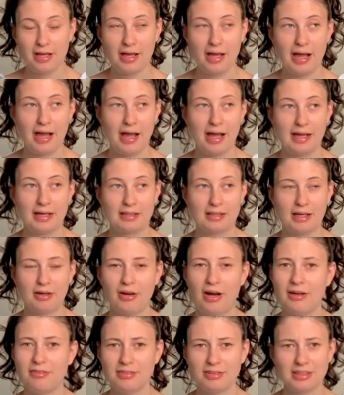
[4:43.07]
and they're
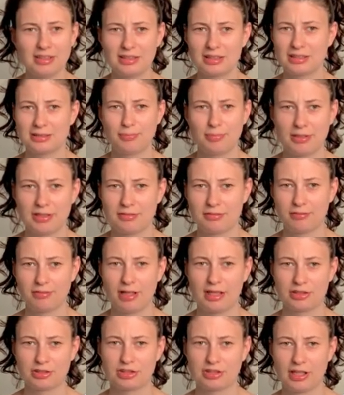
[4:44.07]
having like this big
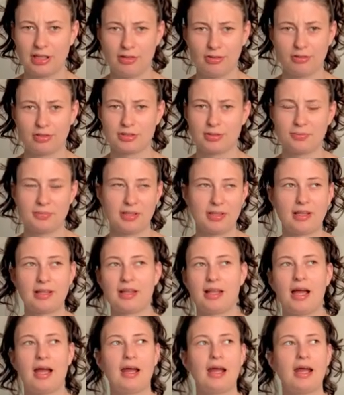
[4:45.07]
flash sale or something like
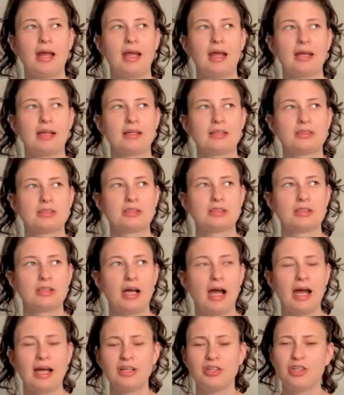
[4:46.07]
that, and I
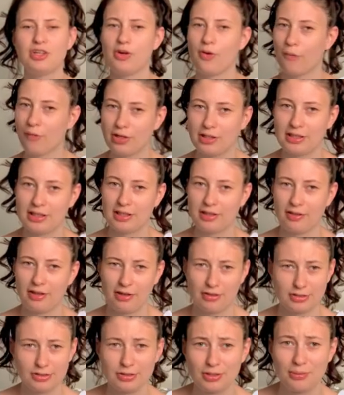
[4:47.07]
had no idea. They
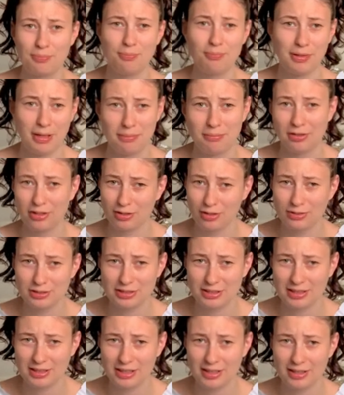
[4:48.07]
also had baby clothes
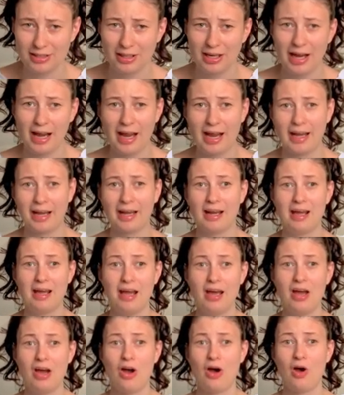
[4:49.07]
in there, and
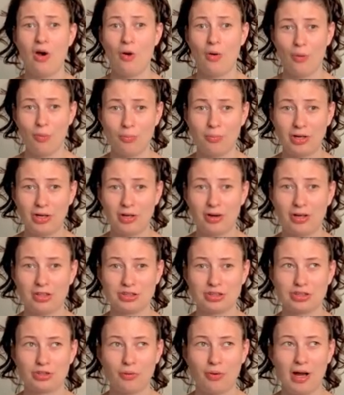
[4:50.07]
oh my gosh.
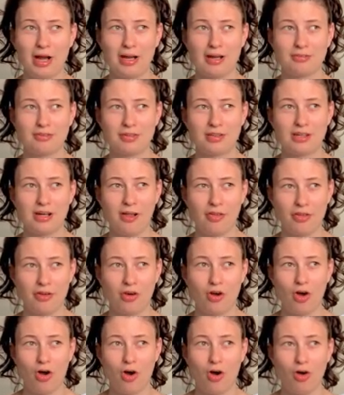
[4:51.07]
So I have another
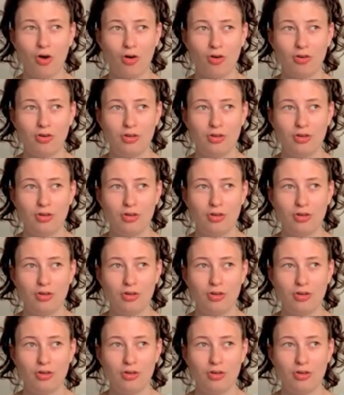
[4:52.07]
haul